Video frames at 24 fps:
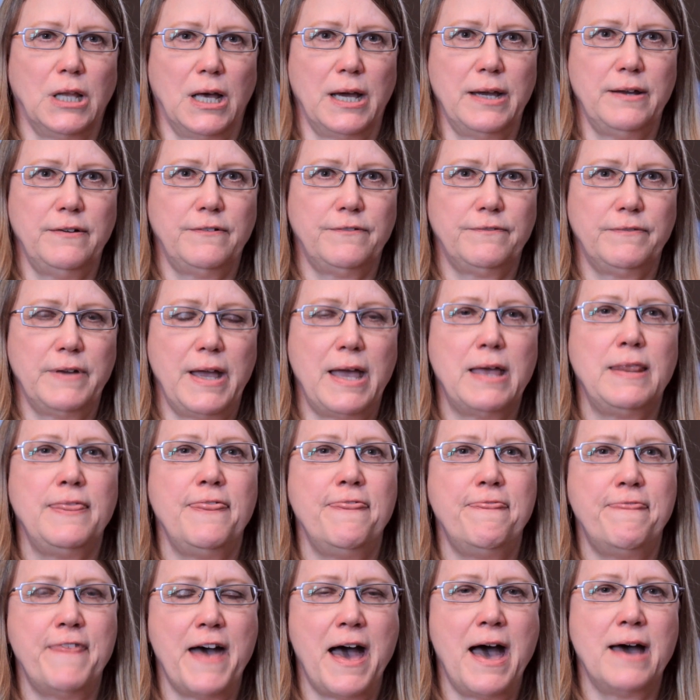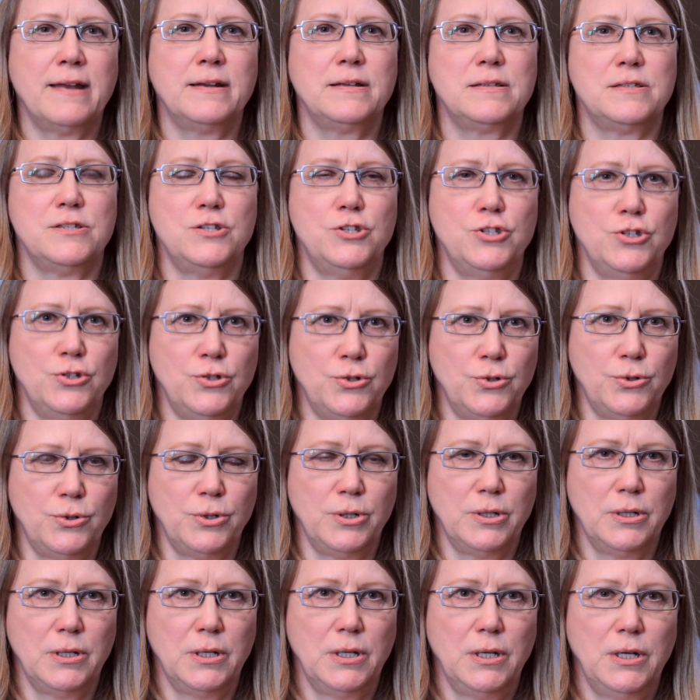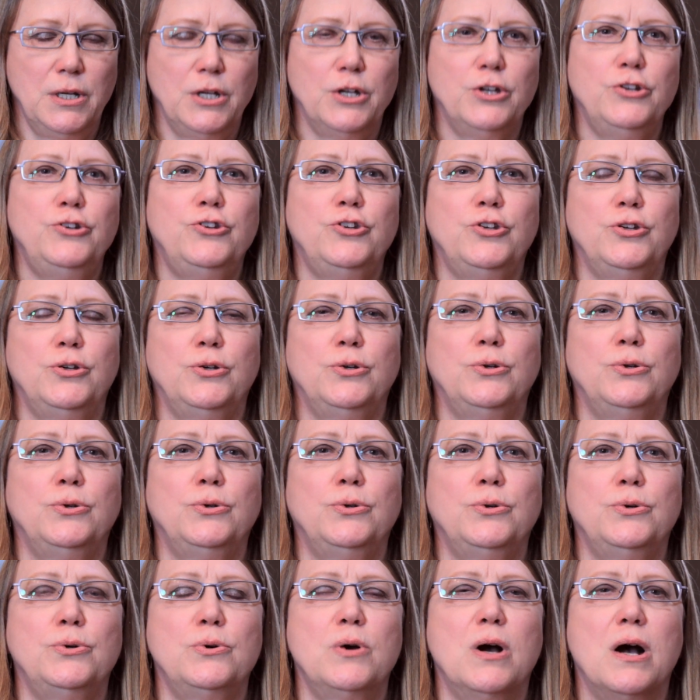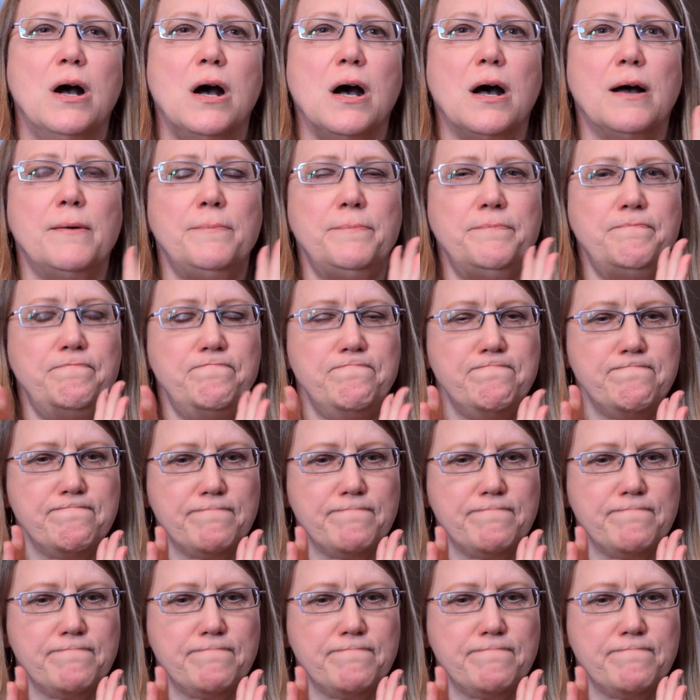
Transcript: life, and that is due to. Um,